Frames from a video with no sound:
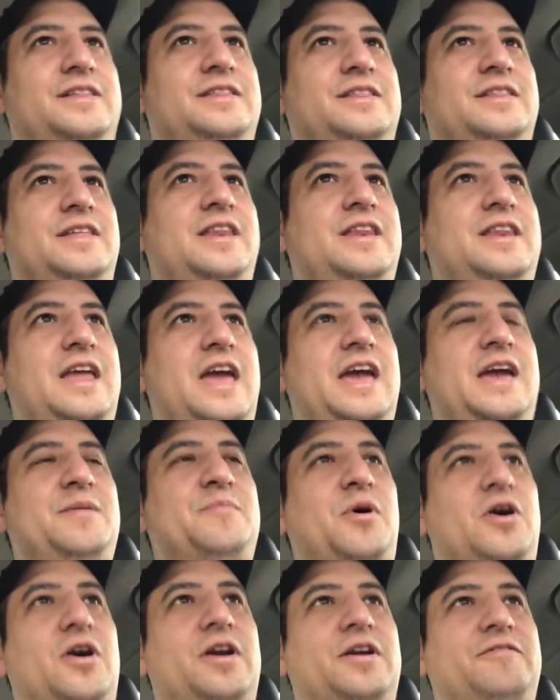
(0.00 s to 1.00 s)
The
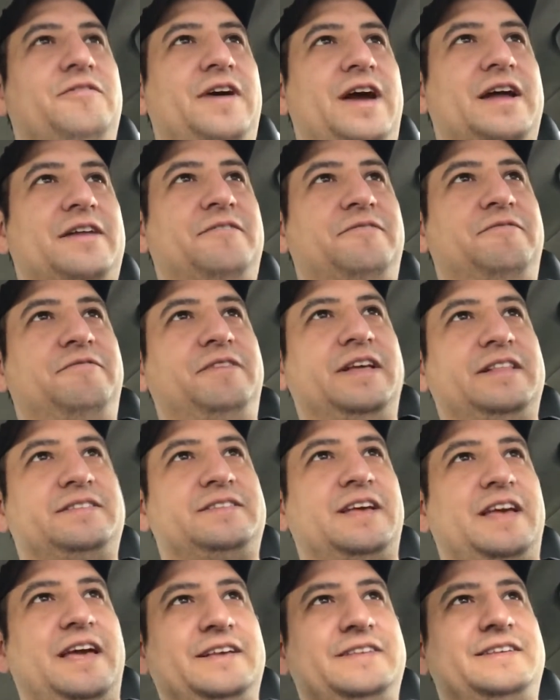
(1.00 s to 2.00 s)
name artifact
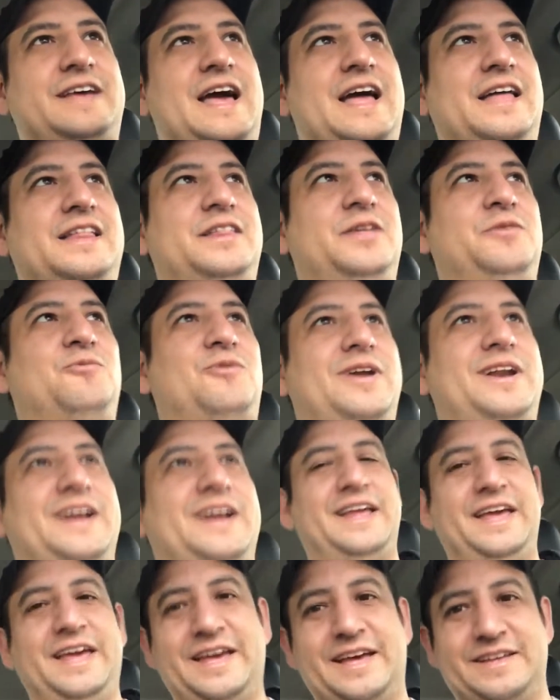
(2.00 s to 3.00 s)
fits exactly what
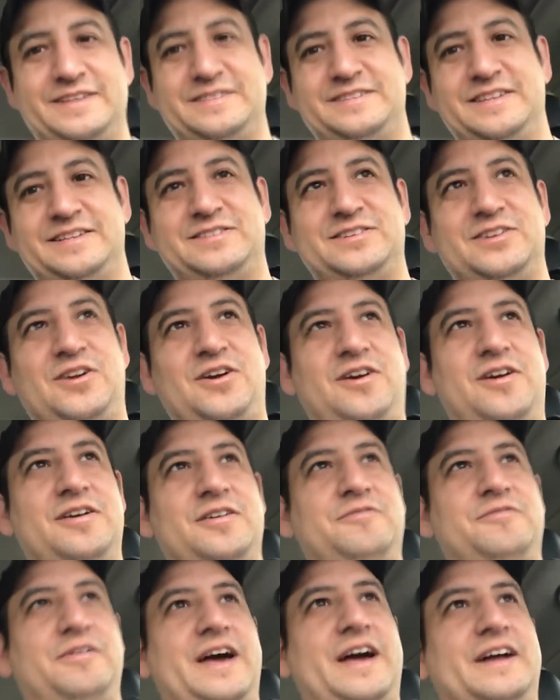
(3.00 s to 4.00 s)
is. It's an
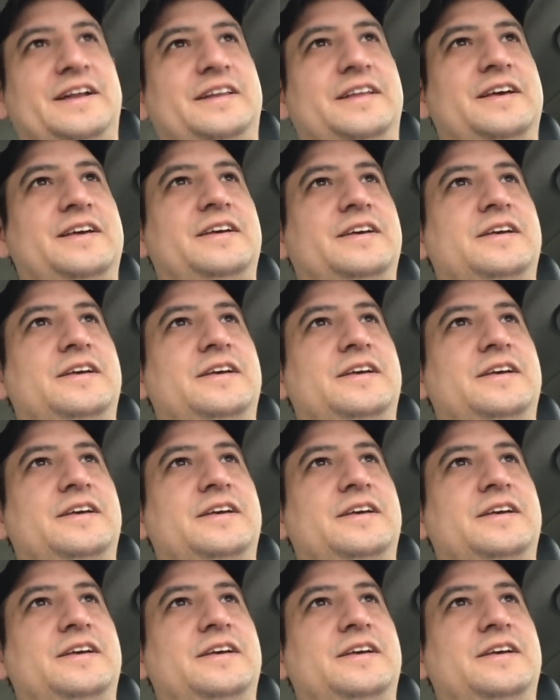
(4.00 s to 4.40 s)
artifact.